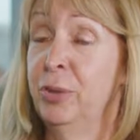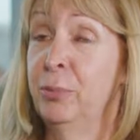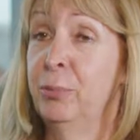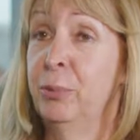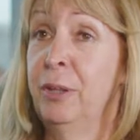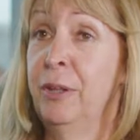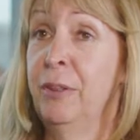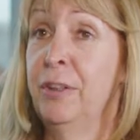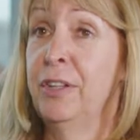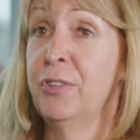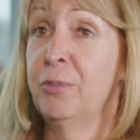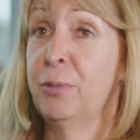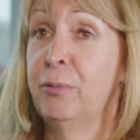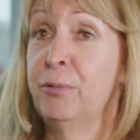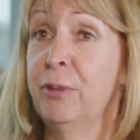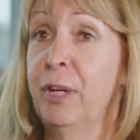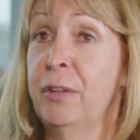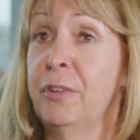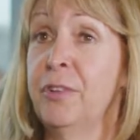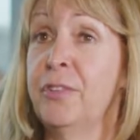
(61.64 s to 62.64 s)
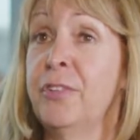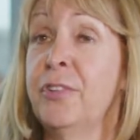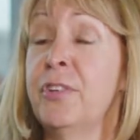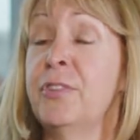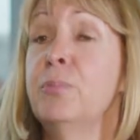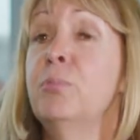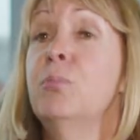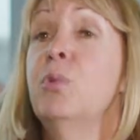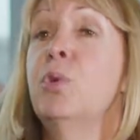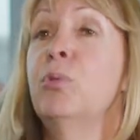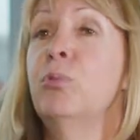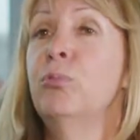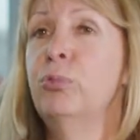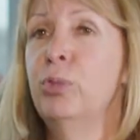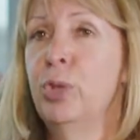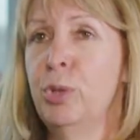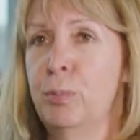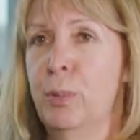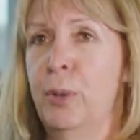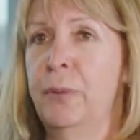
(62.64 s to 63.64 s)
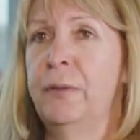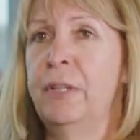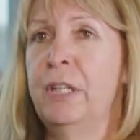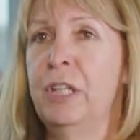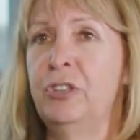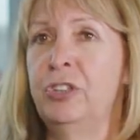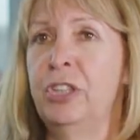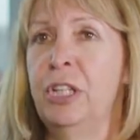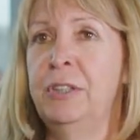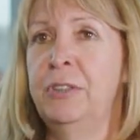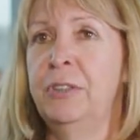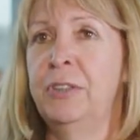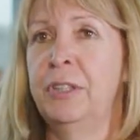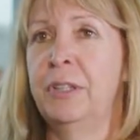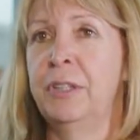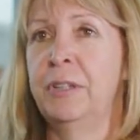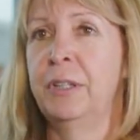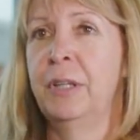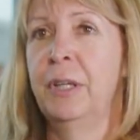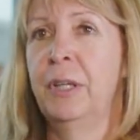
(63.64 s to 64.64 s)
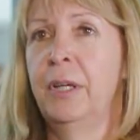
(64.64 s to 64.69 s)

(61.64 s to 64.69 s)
and one of the things we found is there's more room on the agenda.